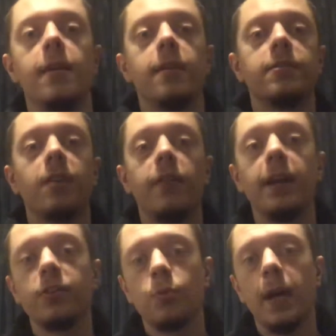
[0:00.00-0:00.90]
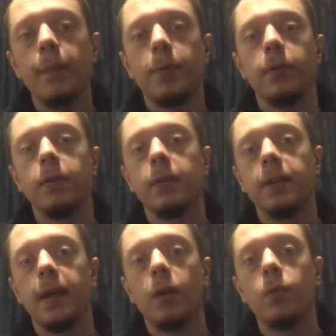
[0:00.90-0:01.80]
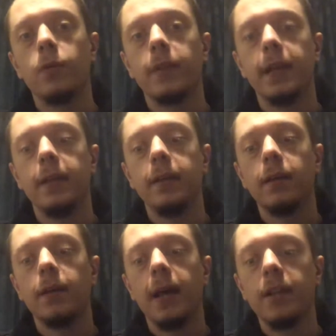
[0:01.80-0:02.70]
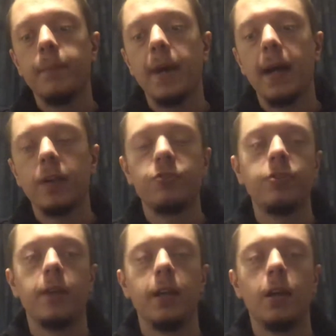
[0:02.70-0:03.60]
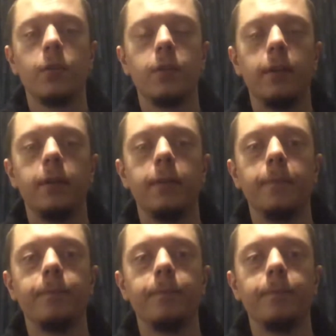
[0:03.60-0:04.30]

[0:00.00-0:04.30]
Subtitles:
So that is what happened. Now, they had a match in Oakland.